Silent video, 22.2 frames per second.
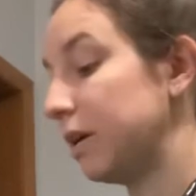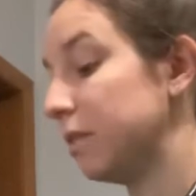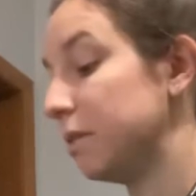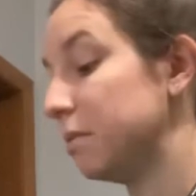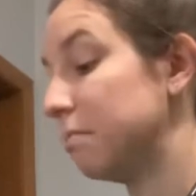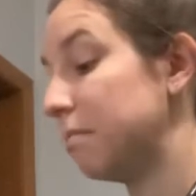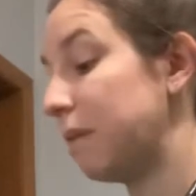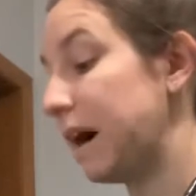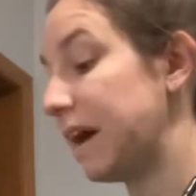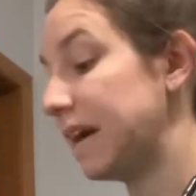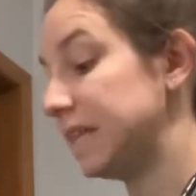the
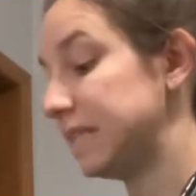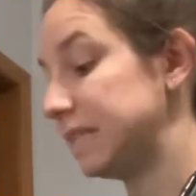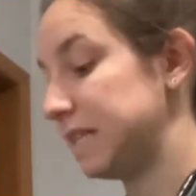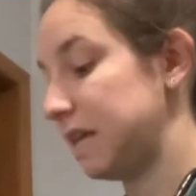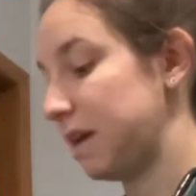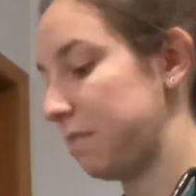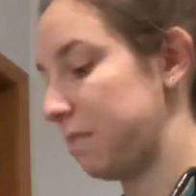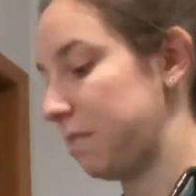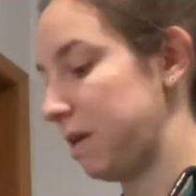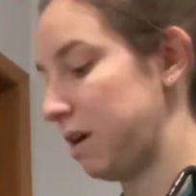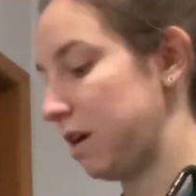
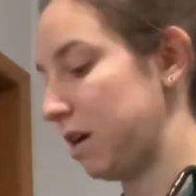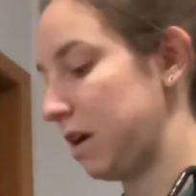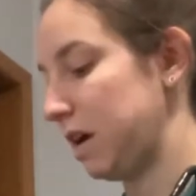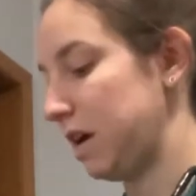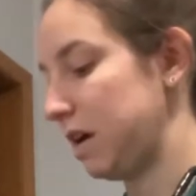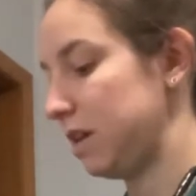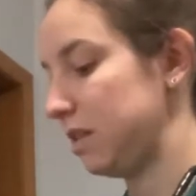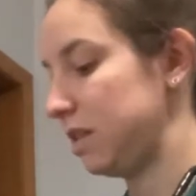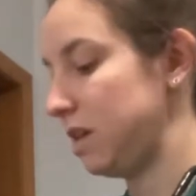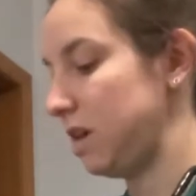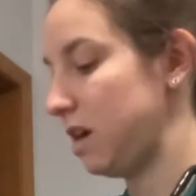bicep
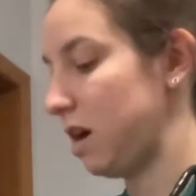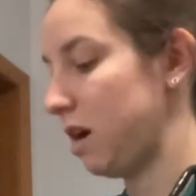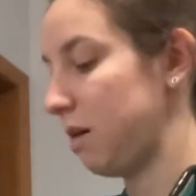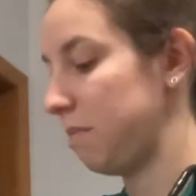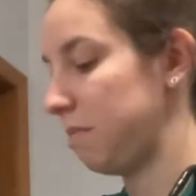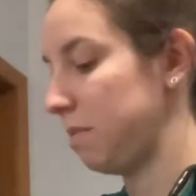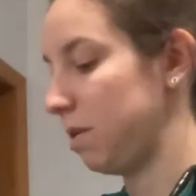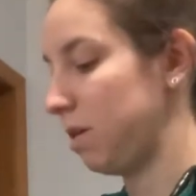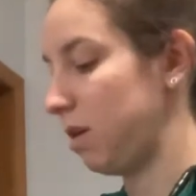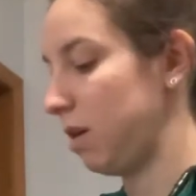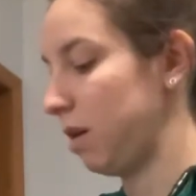area, the
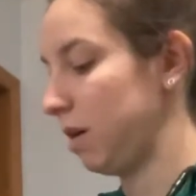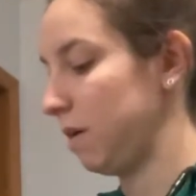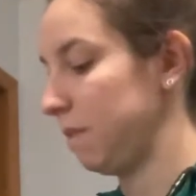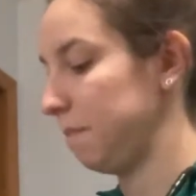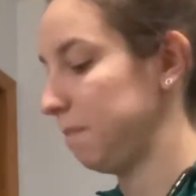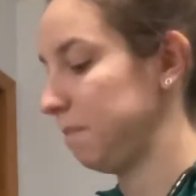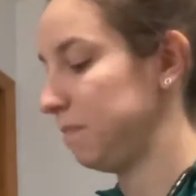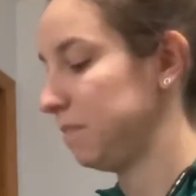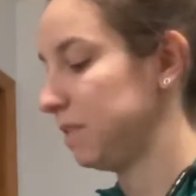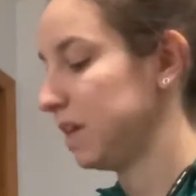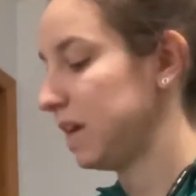upper
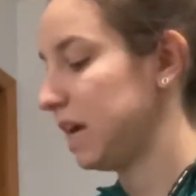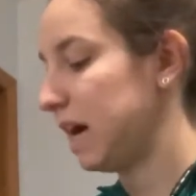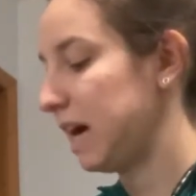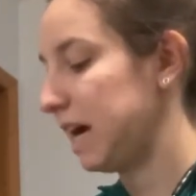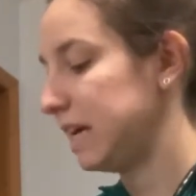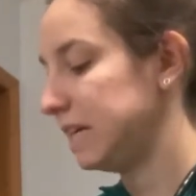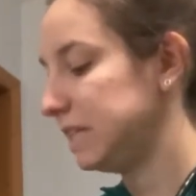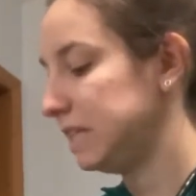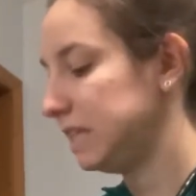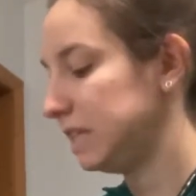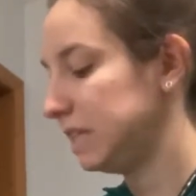arm.
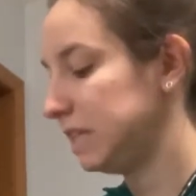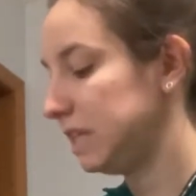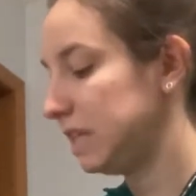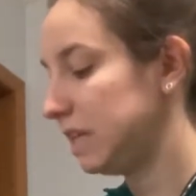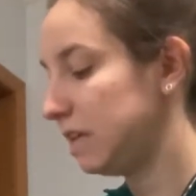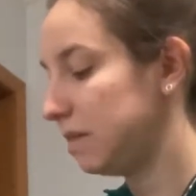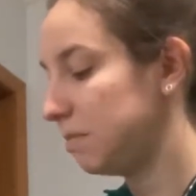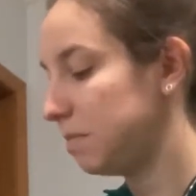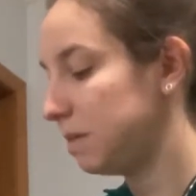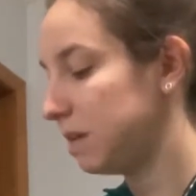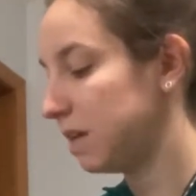Ideally
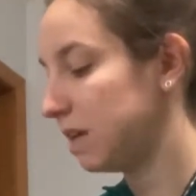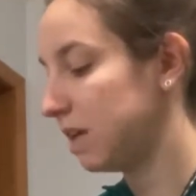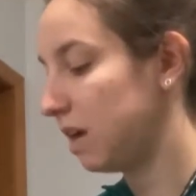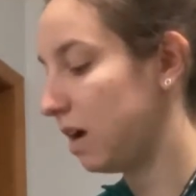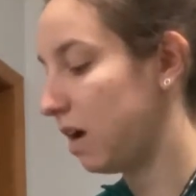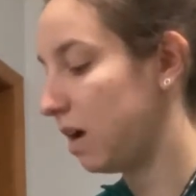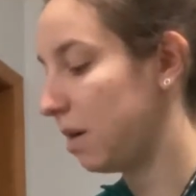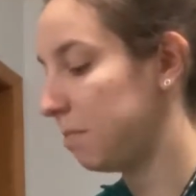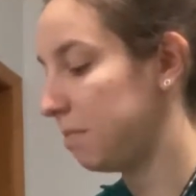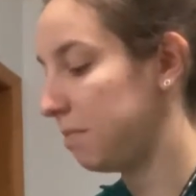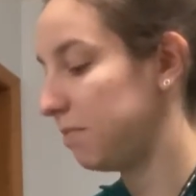keeping it
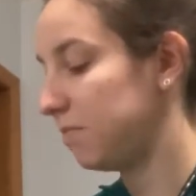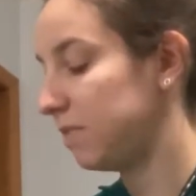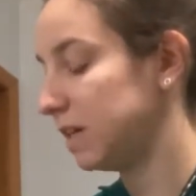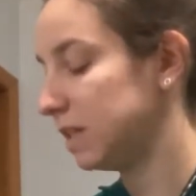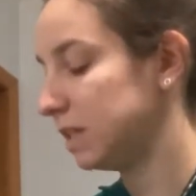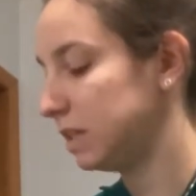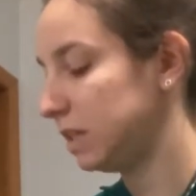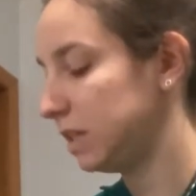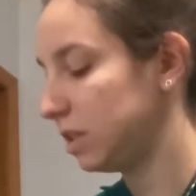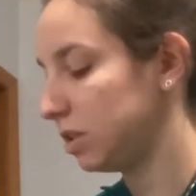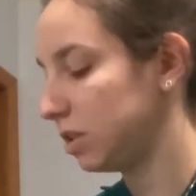up
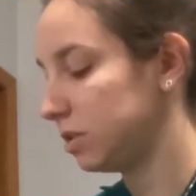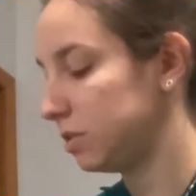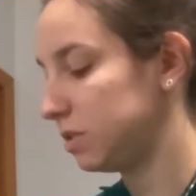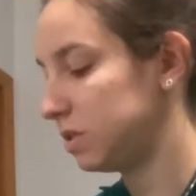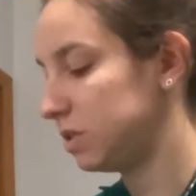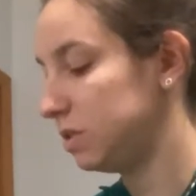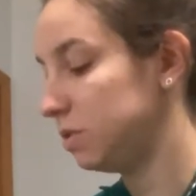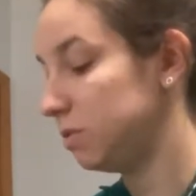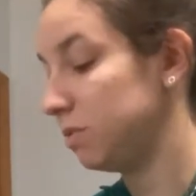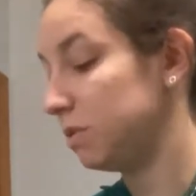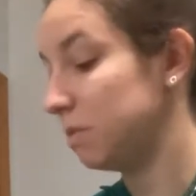fairly close
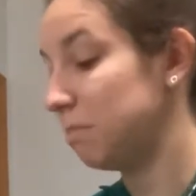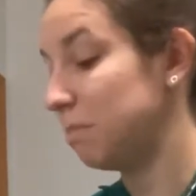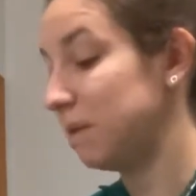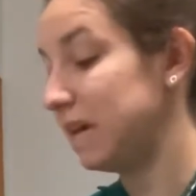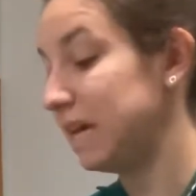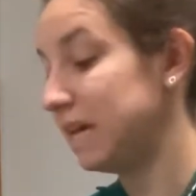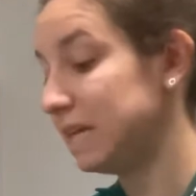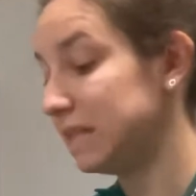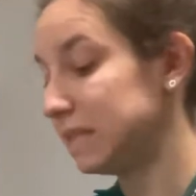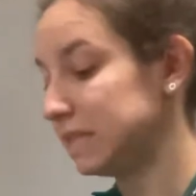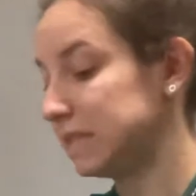to the
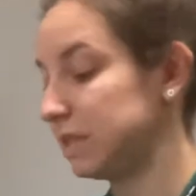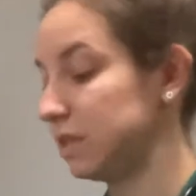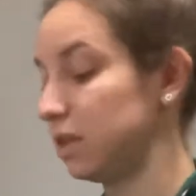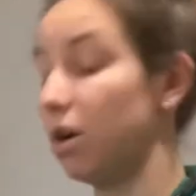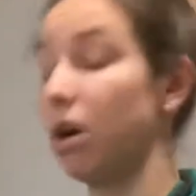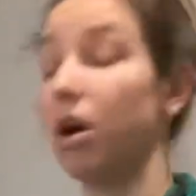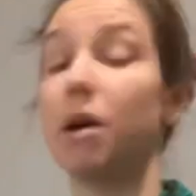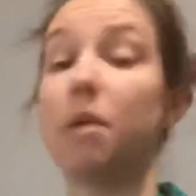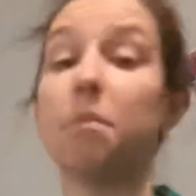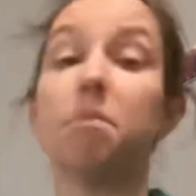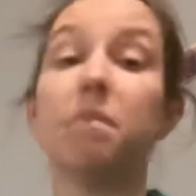pit, the
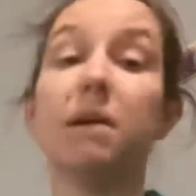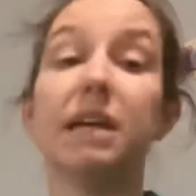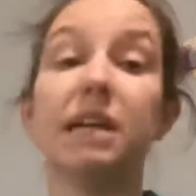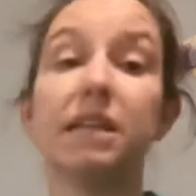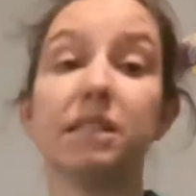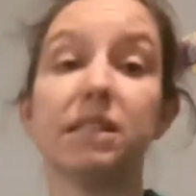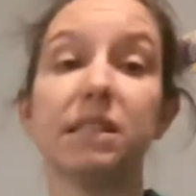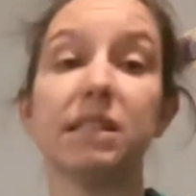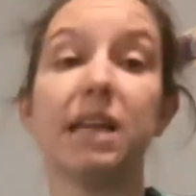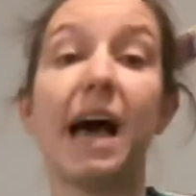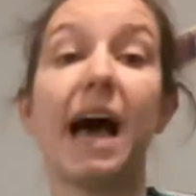
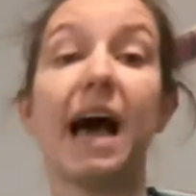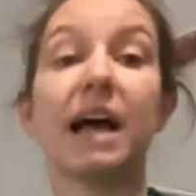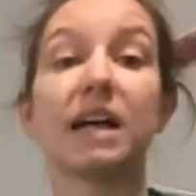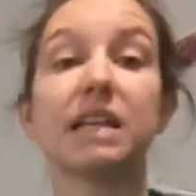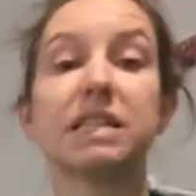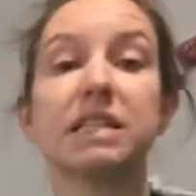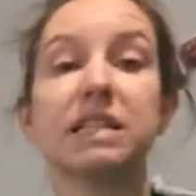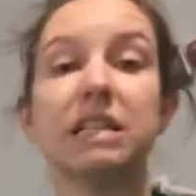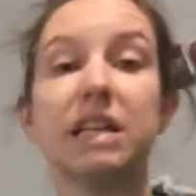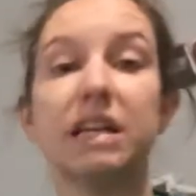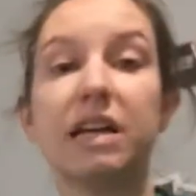armpit, the
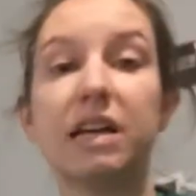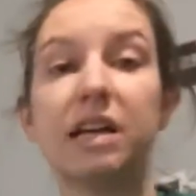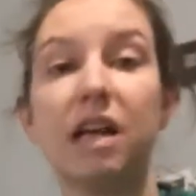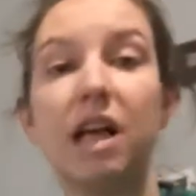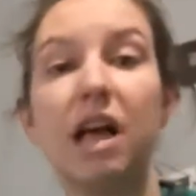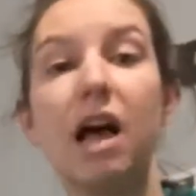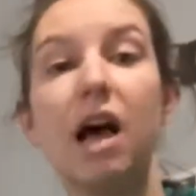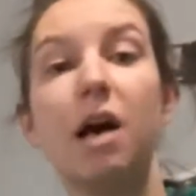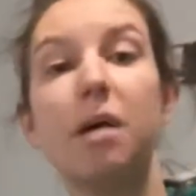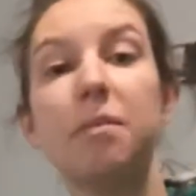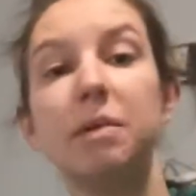axilla,
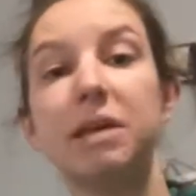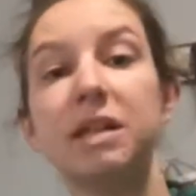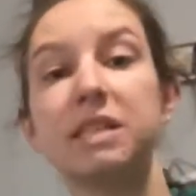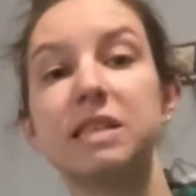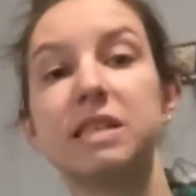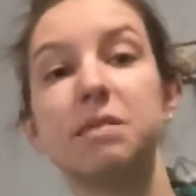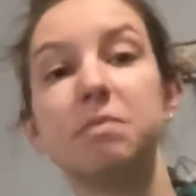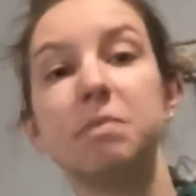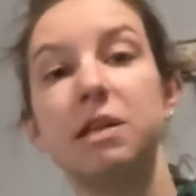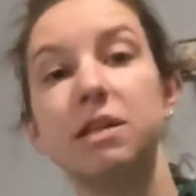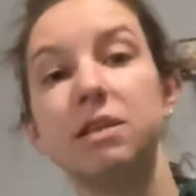because
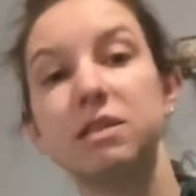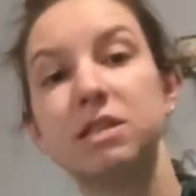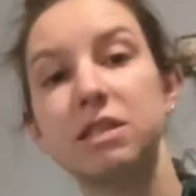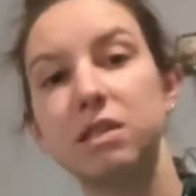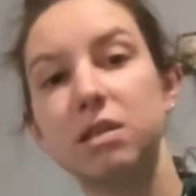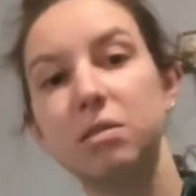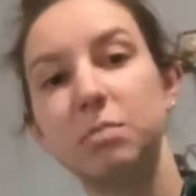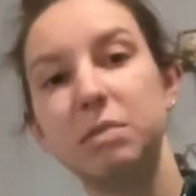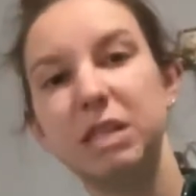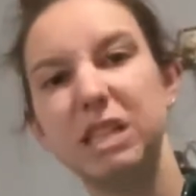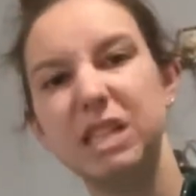up here it's a
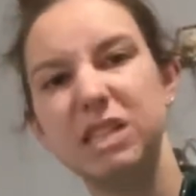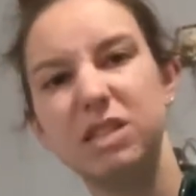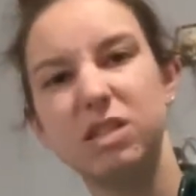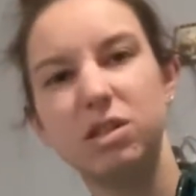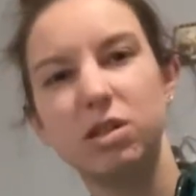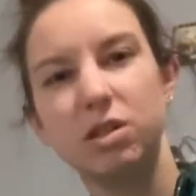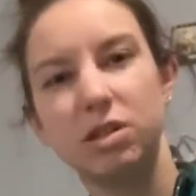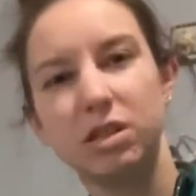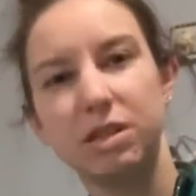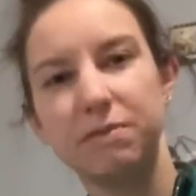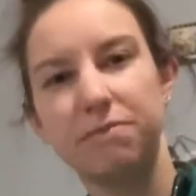little bit
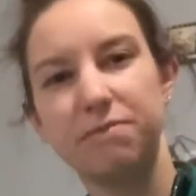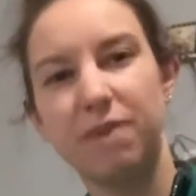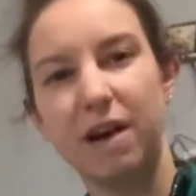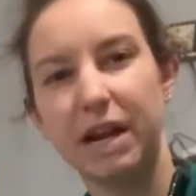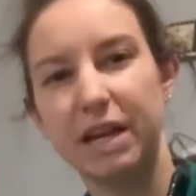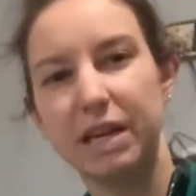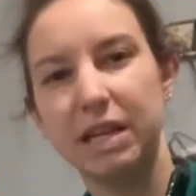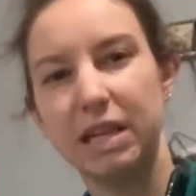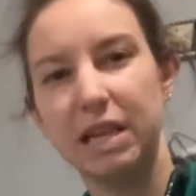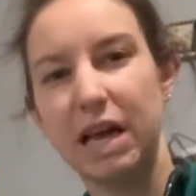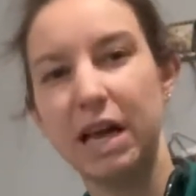easier to
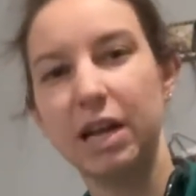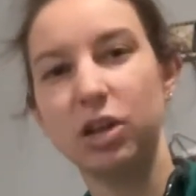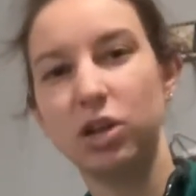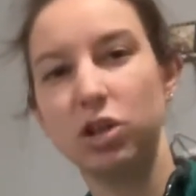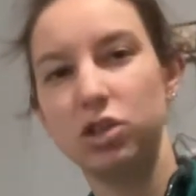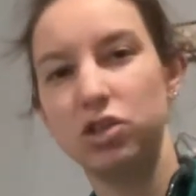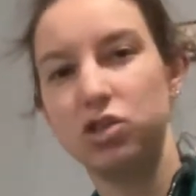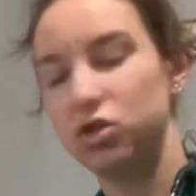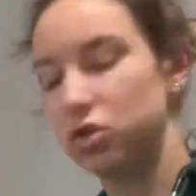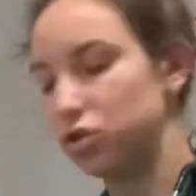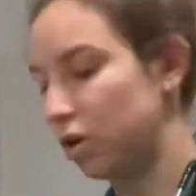find that
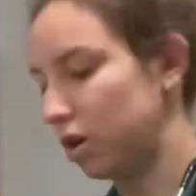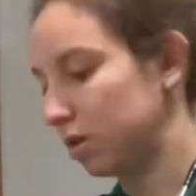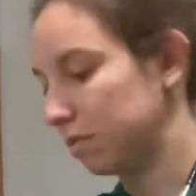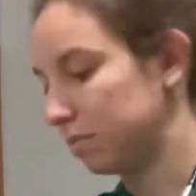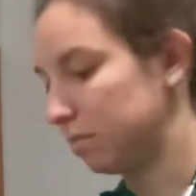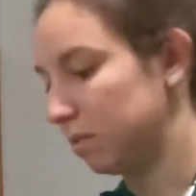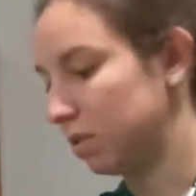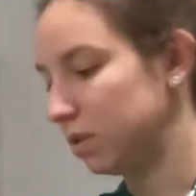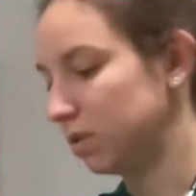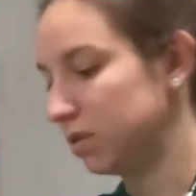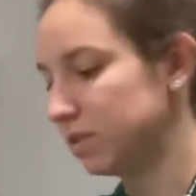good strong
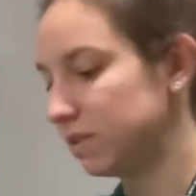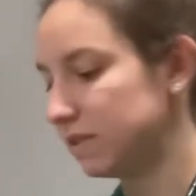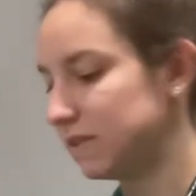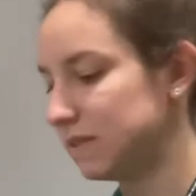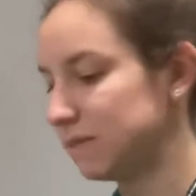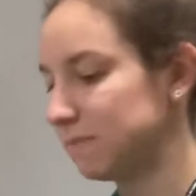pulse.